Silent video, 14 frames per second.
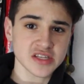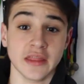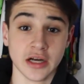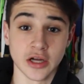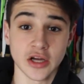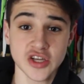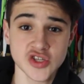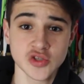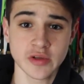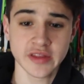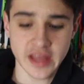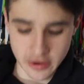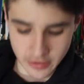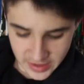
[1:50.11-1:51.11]
The last one
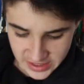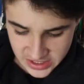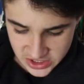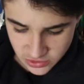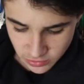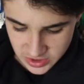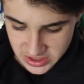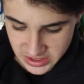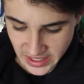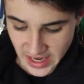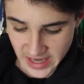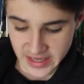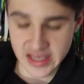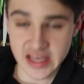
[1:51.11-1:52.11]
they released was the
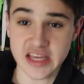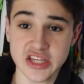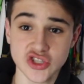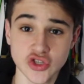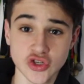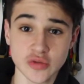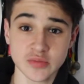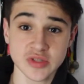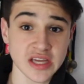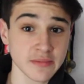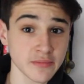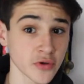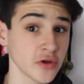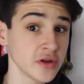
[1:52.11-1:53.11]
Nike Air Zoom
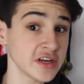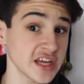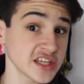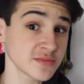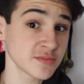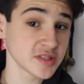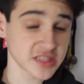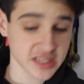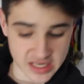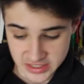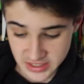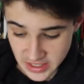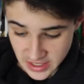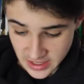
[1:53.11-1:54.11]
Tempo and
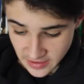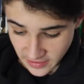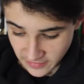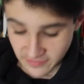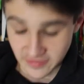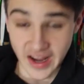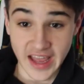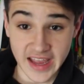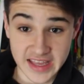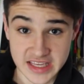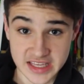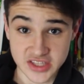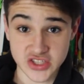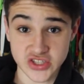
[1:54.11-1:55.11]
X% Fly
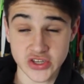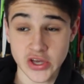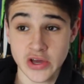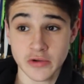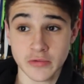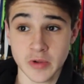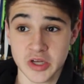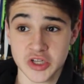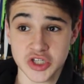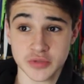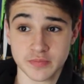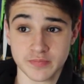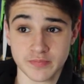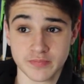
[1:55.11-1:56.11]
Ease, which